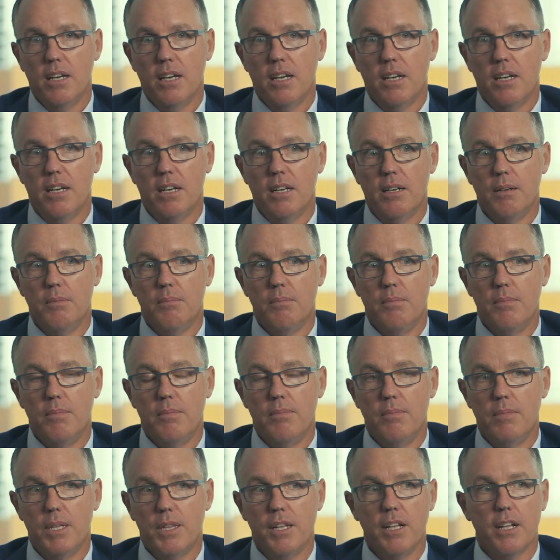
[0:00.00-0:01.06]

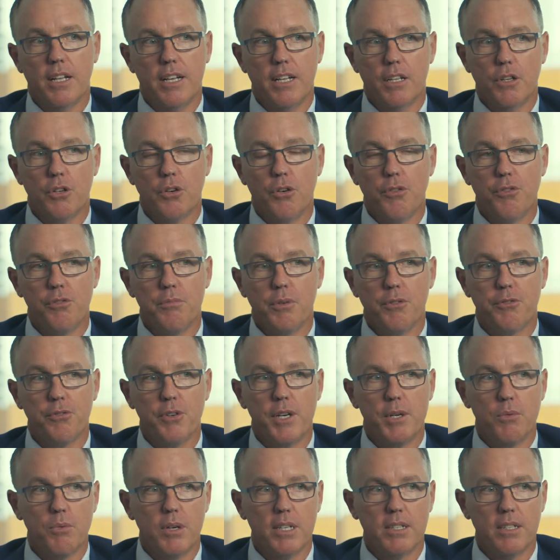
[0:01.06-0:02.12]
But then I get a call from a
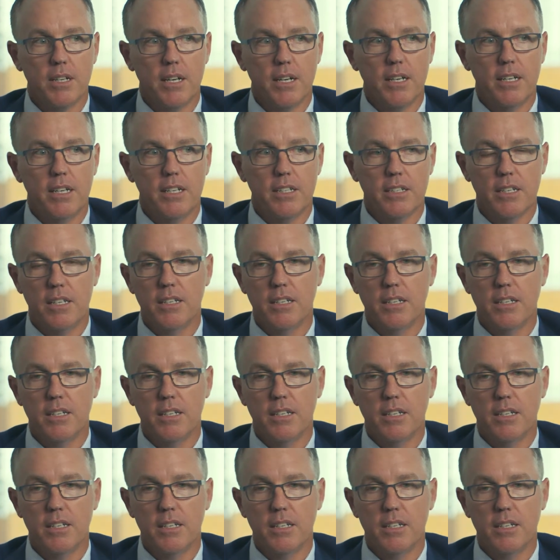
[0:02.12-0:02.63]
friend one day,